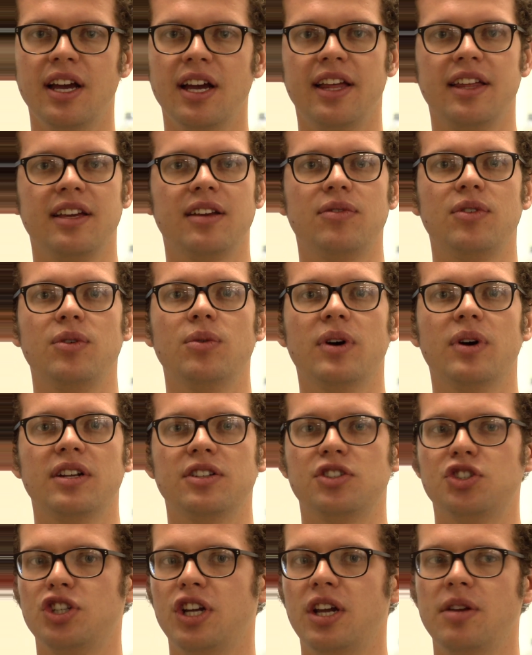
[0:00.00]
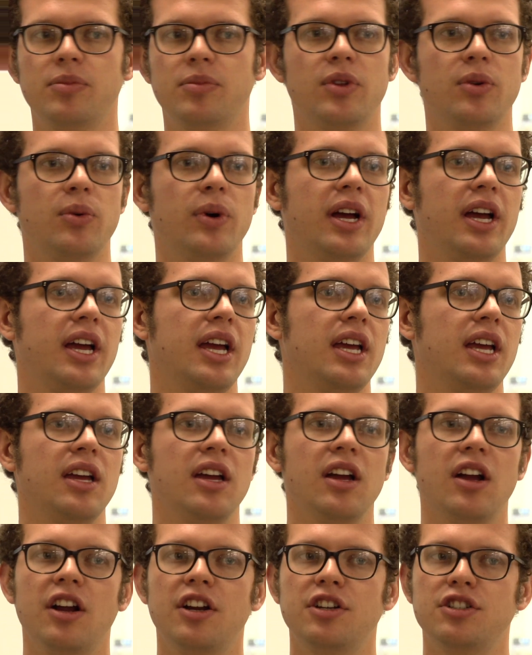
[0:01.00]
I think if you want to shape the way
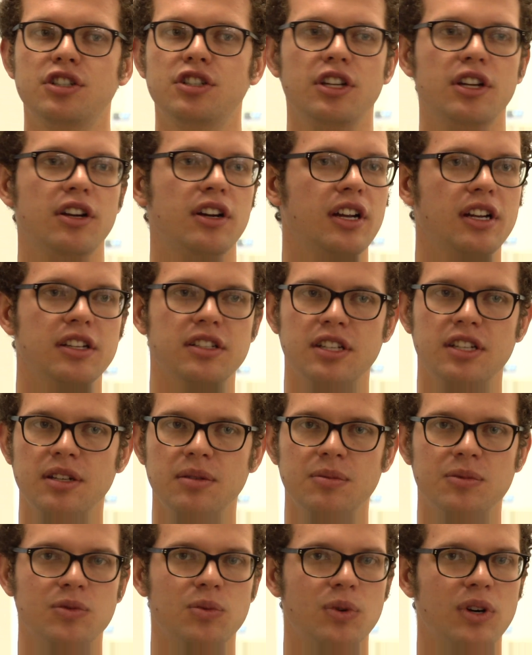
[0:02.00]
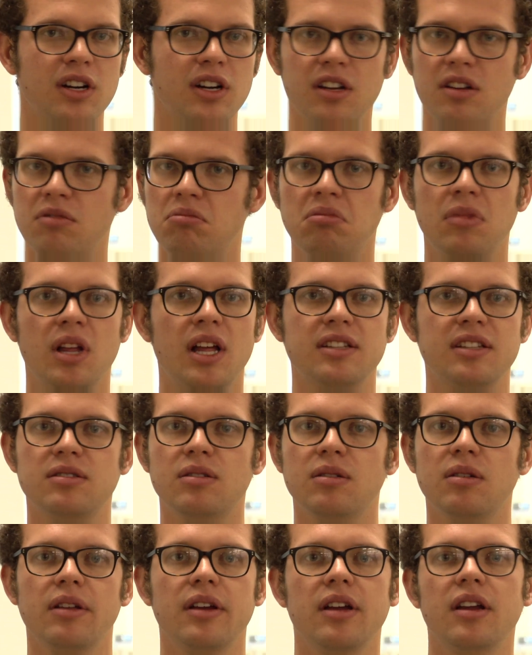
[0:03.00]
engineering teams work, that's
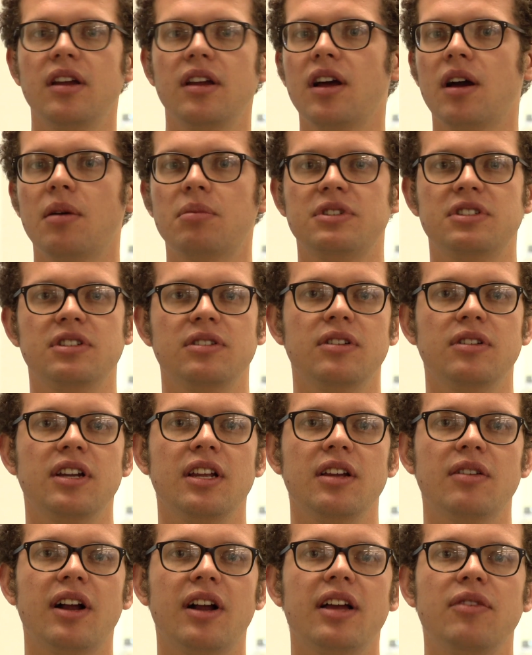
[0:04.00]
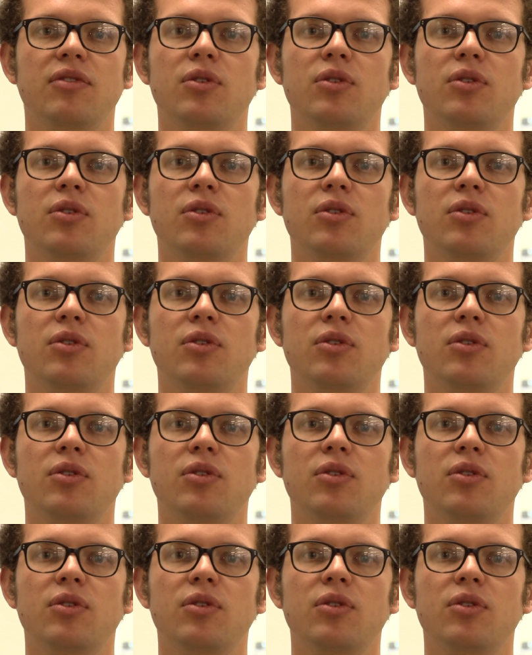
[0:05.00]
totally an opportunity, right?